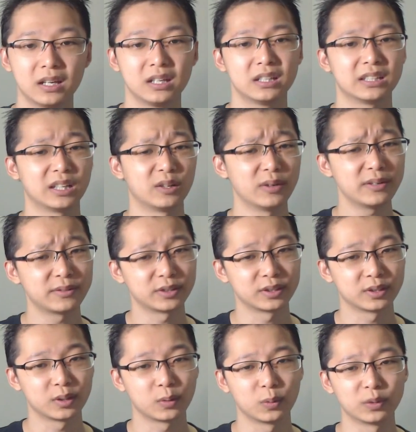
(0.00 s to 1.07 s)
However,
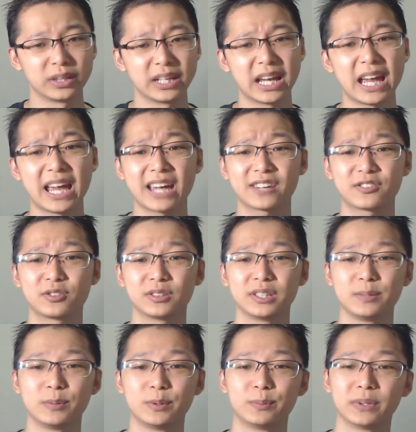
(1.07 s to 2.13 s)
will they actually
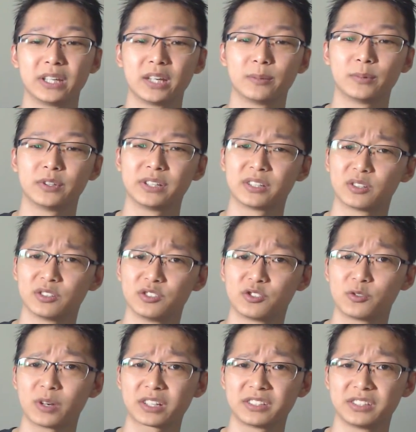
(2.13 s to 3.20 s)
be playable and
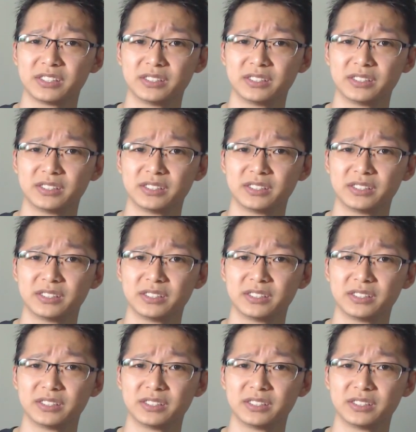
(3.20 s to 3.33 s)
constructed?